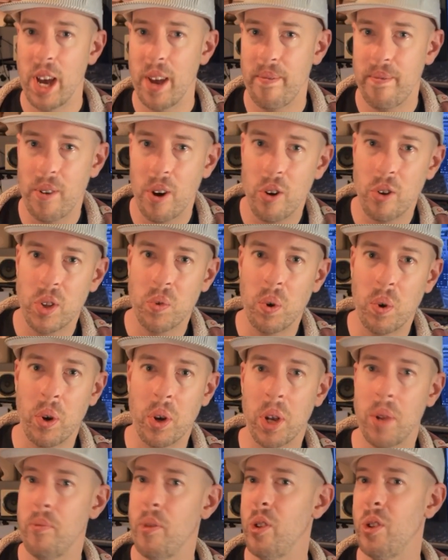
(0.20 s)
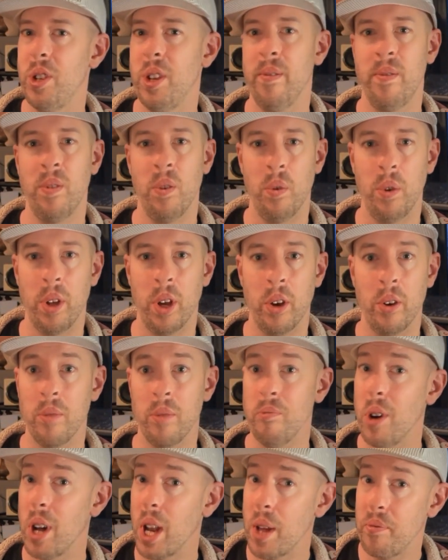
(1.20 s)
folks, welcome to Moonshift Audio.
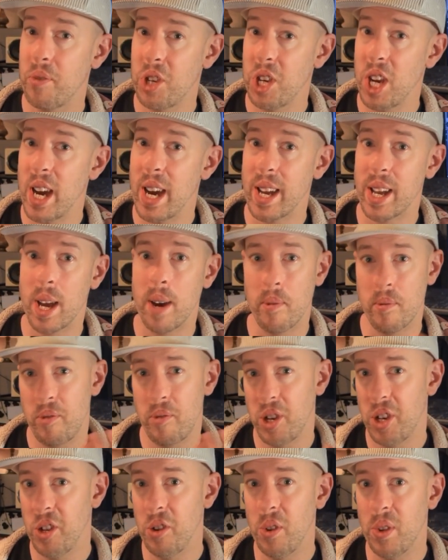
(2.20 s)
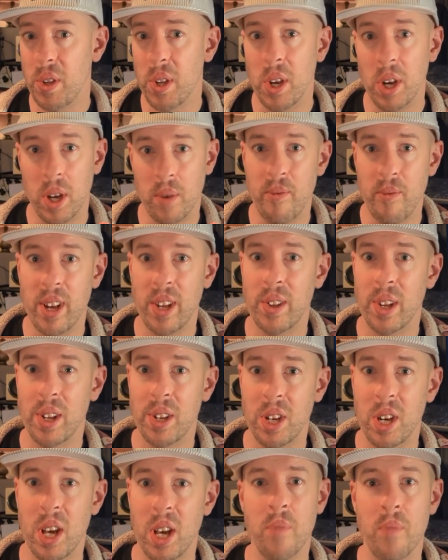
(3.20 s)
My name's Jack, I'm a producer and mix
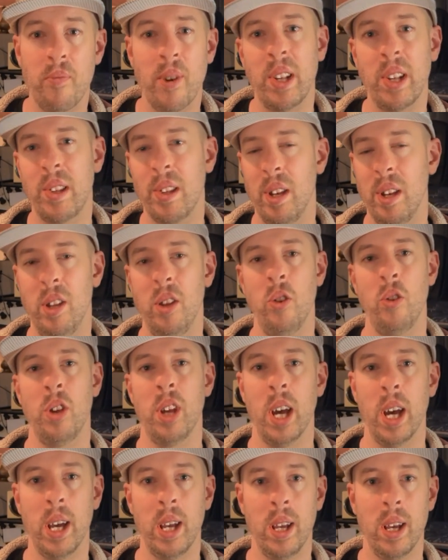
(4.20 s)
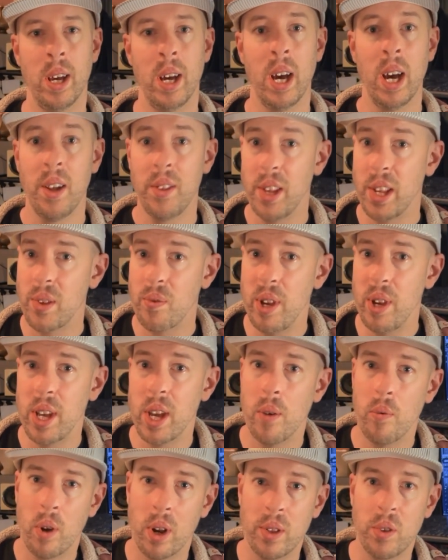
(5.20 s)
engineer based in the UK. This week I
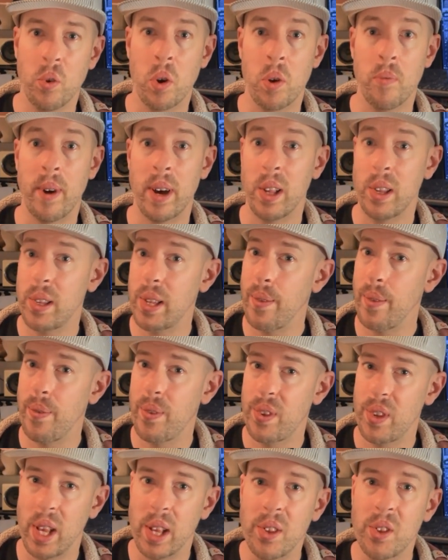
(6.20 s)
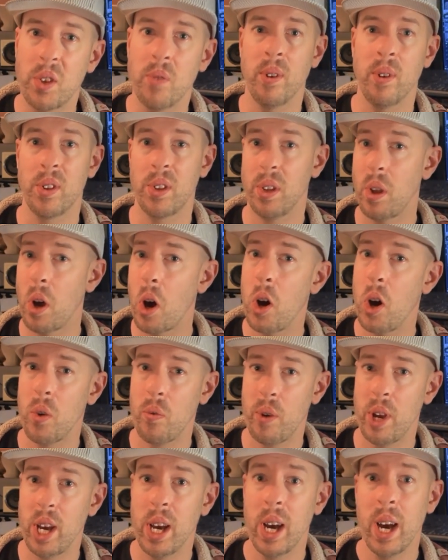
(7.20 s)
want to talk about synths, instruments and
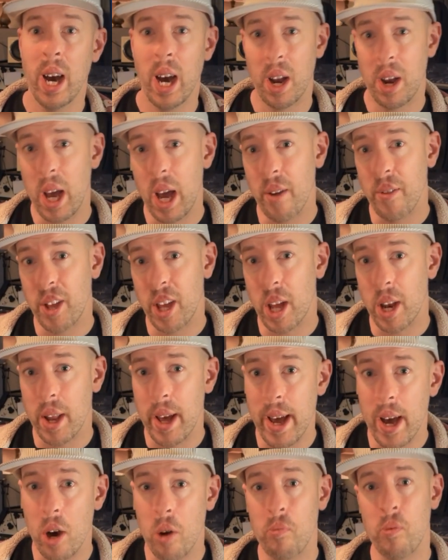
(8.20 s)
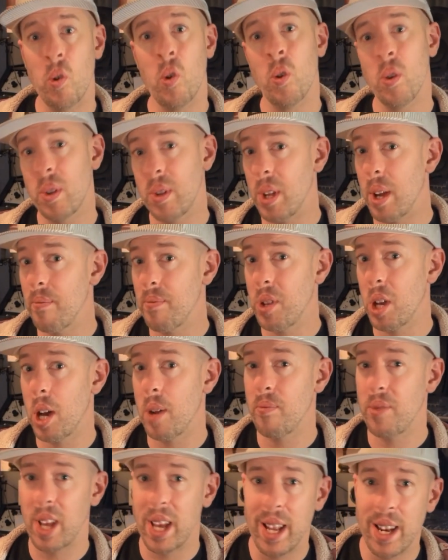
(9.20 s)
hardware, and how they can help or
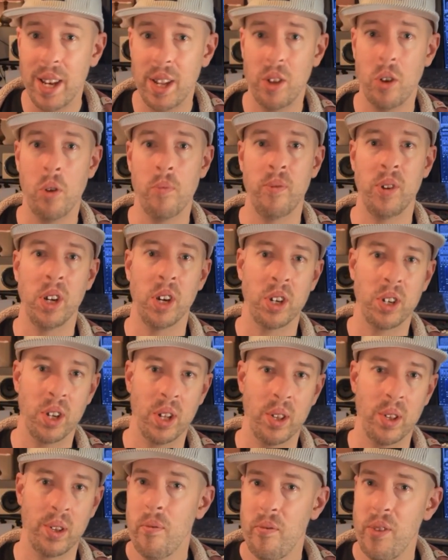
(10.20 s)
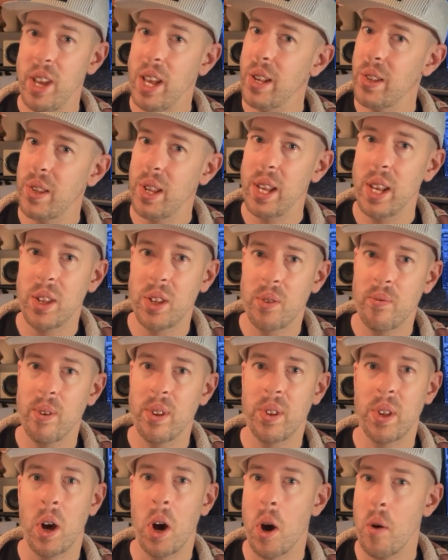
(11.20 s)
sometimes hinder your productions. VST
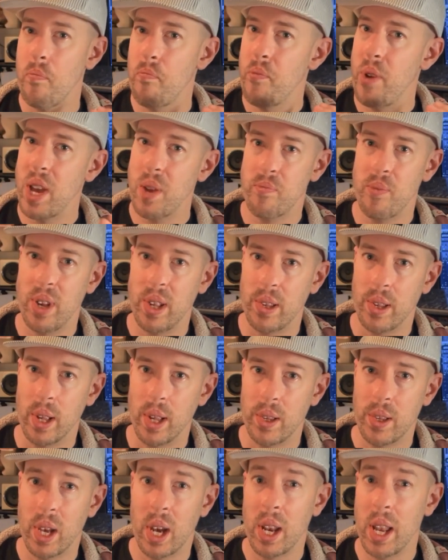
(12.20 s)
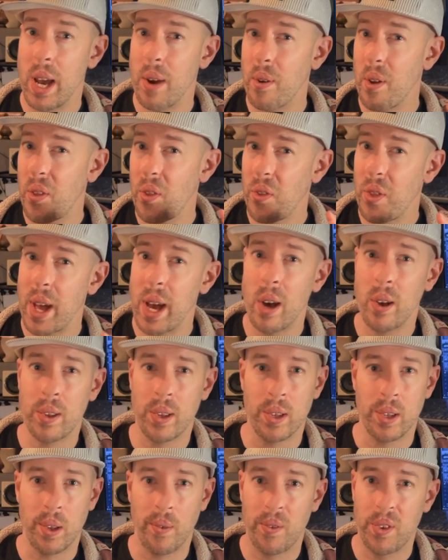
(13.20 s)
instruments are big business, and there are
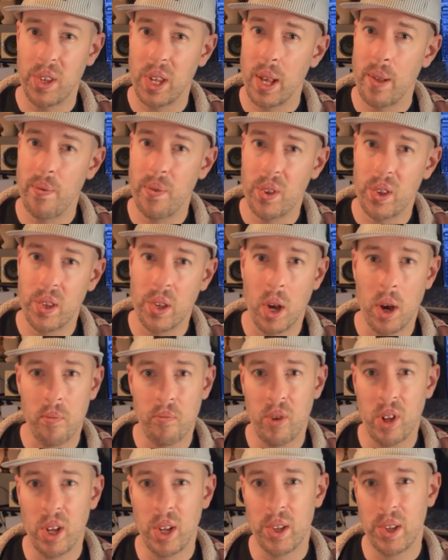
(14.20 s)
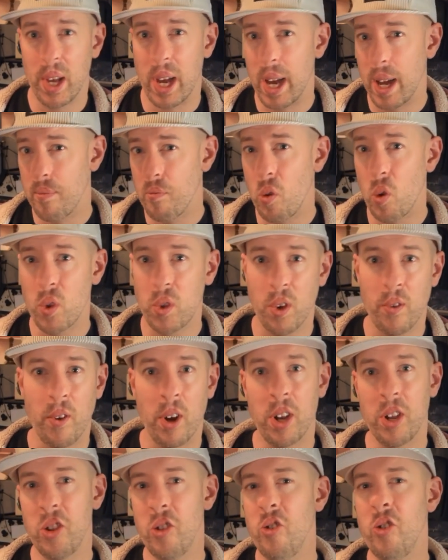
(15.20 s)
thousands of synths, samplers, and more sort of
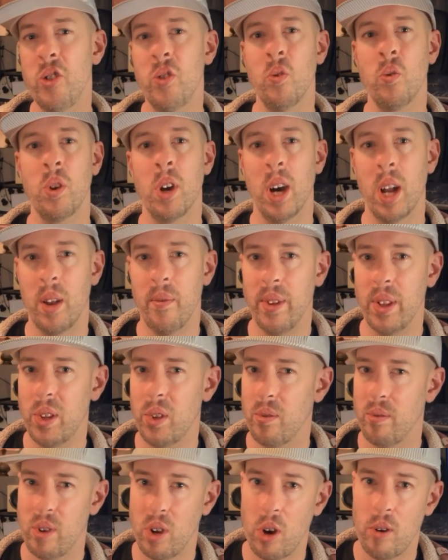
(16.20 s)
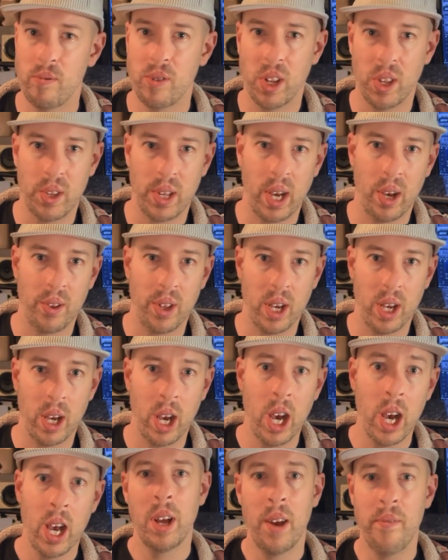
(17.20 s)
unusual kind of instrument options out there.
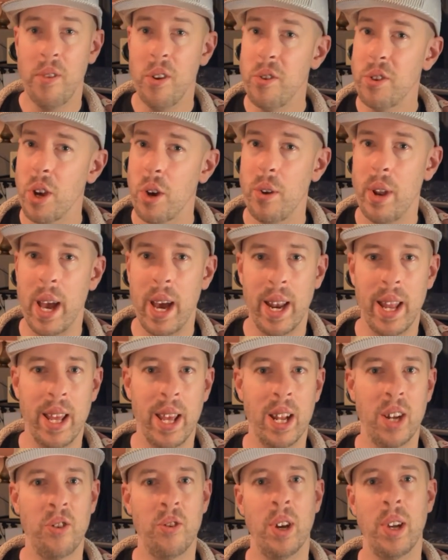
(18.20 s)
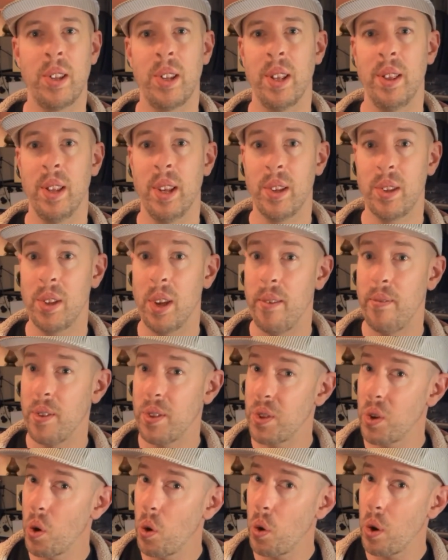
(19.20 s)
If you've shown any interest in this stuff
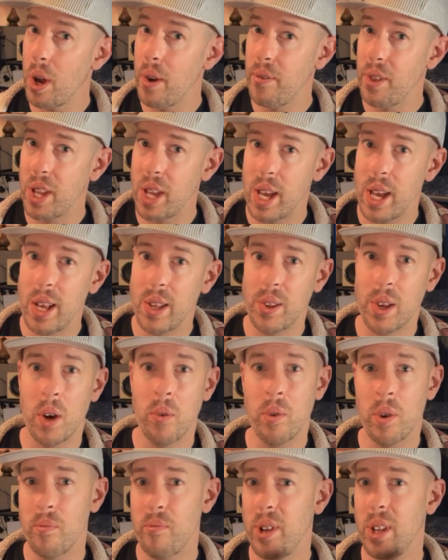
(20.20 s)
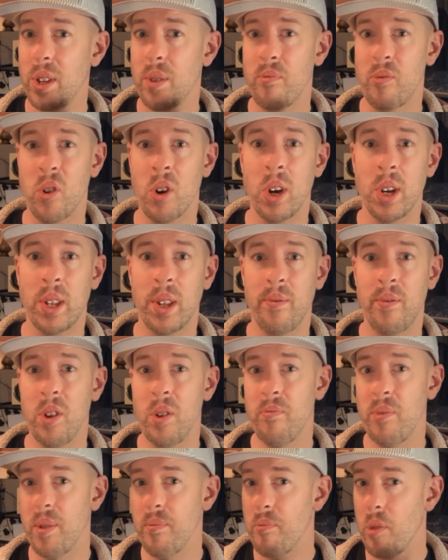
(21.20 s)
at all over the years, I wouldn't be surprised if you've
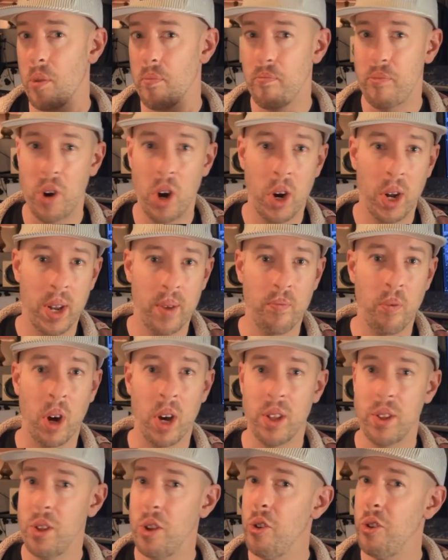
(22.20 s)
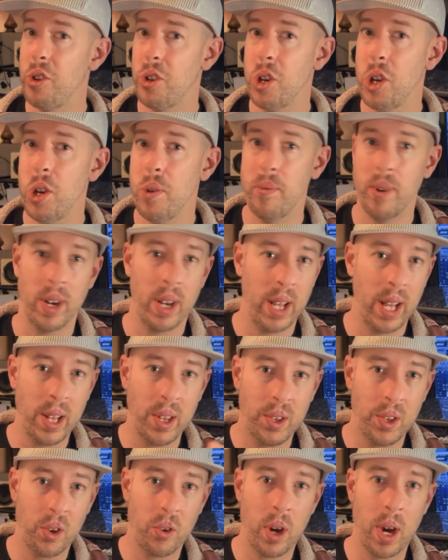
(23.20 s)
been bombarded by YouTube and
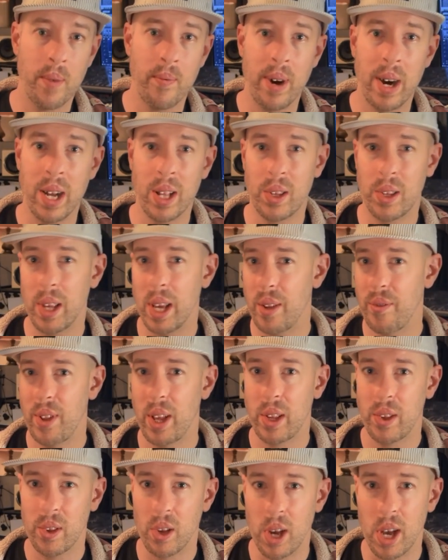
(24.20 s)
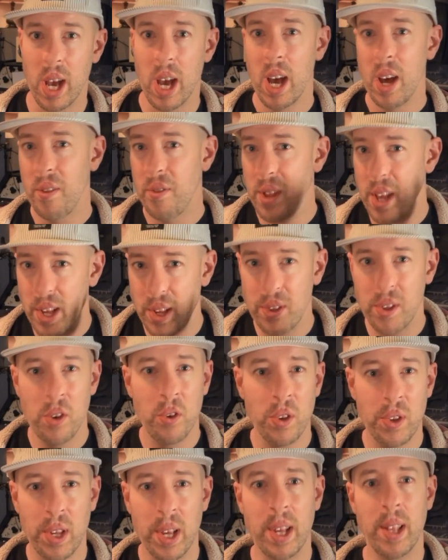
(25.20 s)
Instagram ads saying things like, "This new
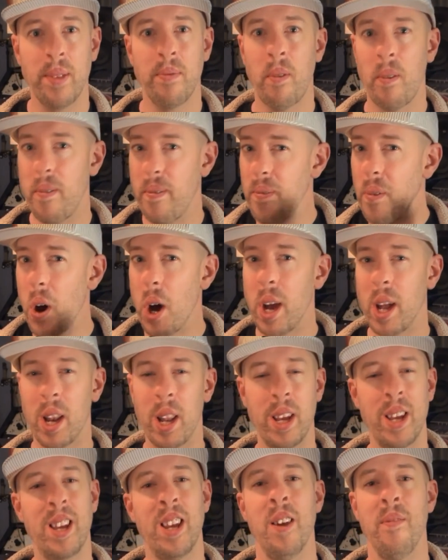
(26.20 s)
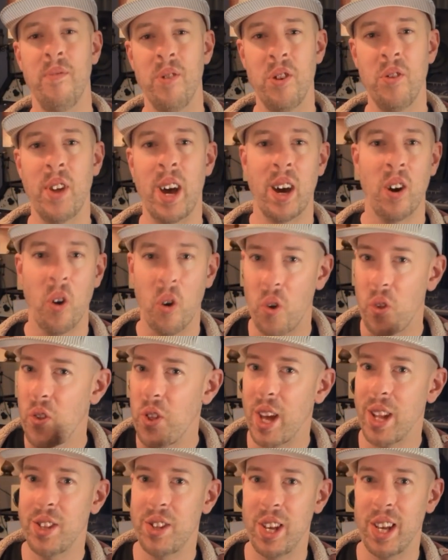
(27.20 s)
synth will finally give you that
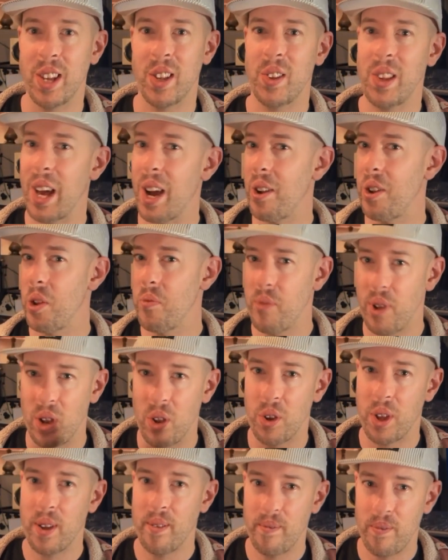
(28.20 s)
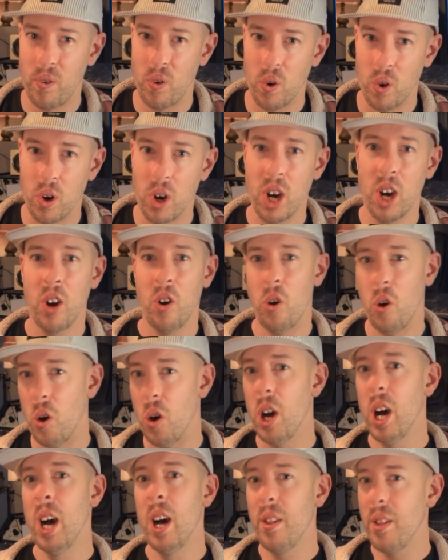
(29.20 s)
authentic sound you've been looking for," or
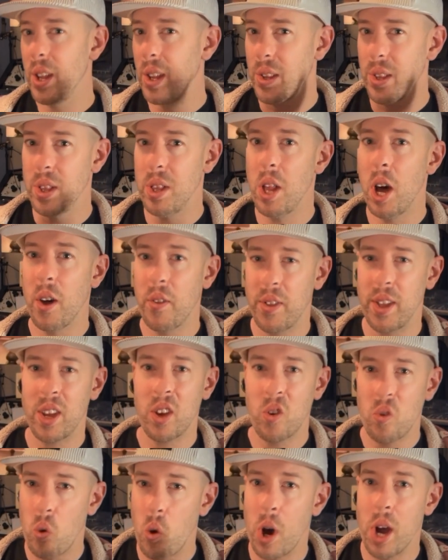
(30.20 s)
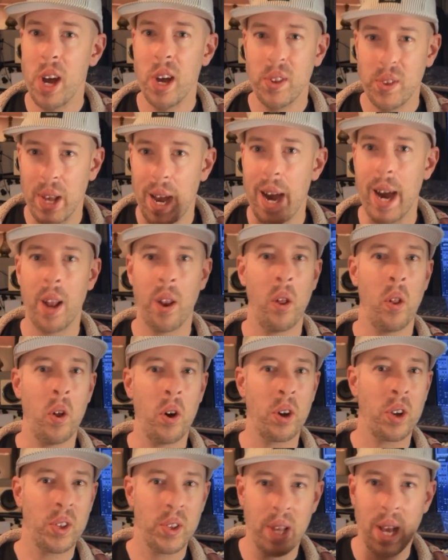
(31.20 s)
"There's nothing quite as
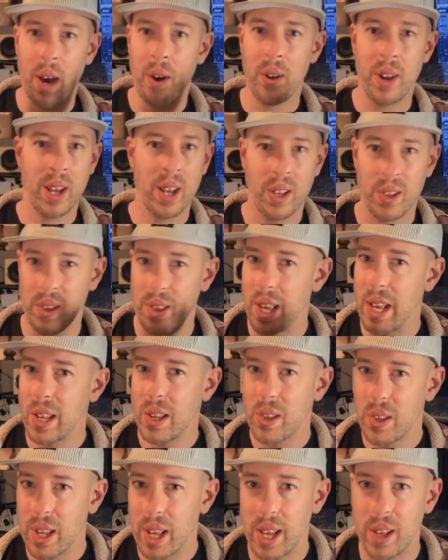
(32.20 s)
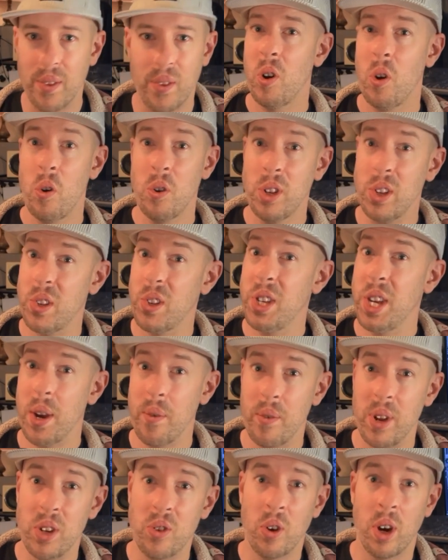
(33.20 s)
analog sounding as this synth," or just
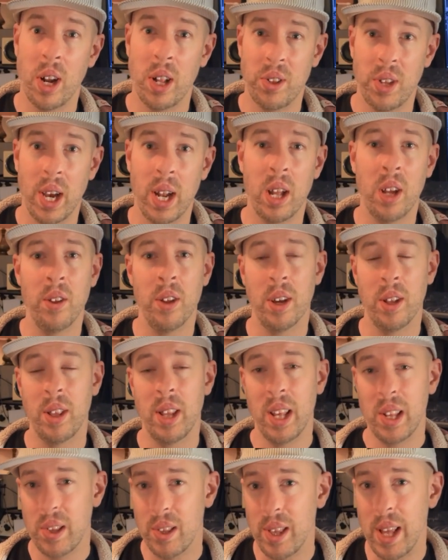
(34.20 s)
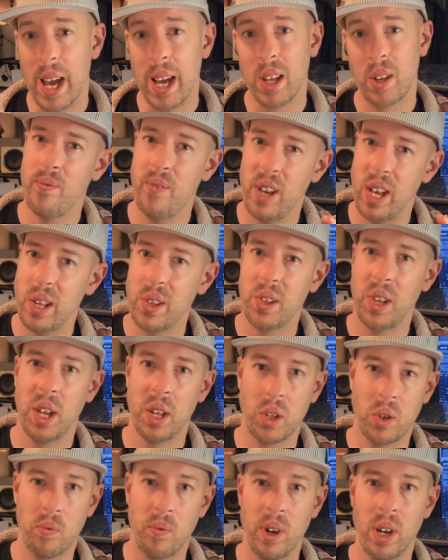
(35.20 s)
generally trying to tell you that this next VST
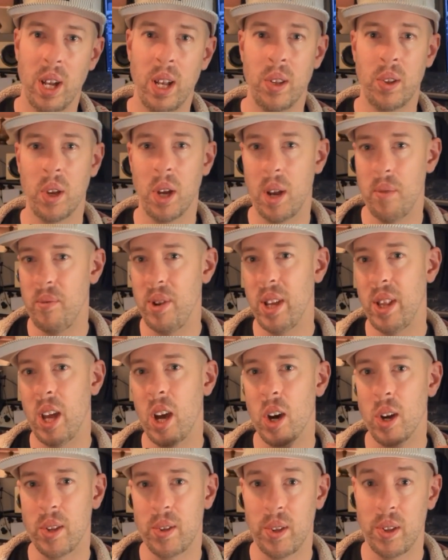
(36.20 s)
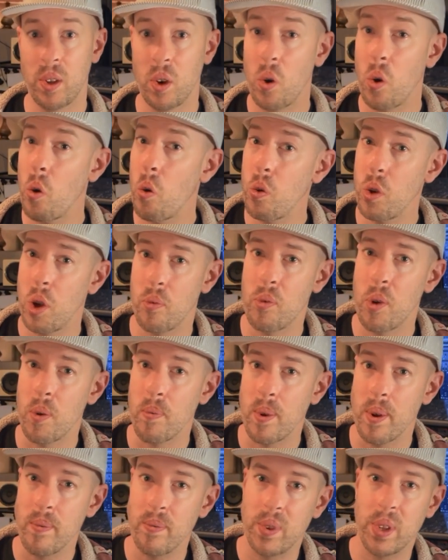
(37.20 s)
instrument is going to be the answer to all your
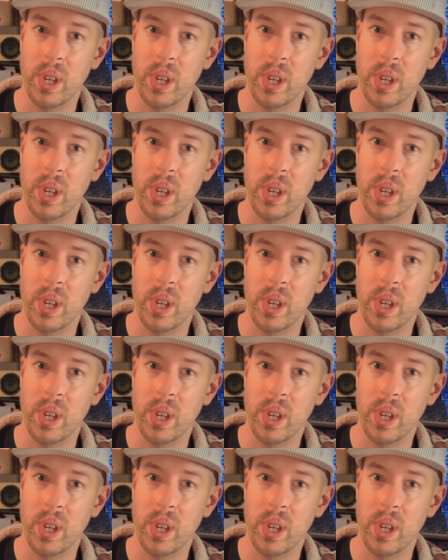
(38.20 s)
problems,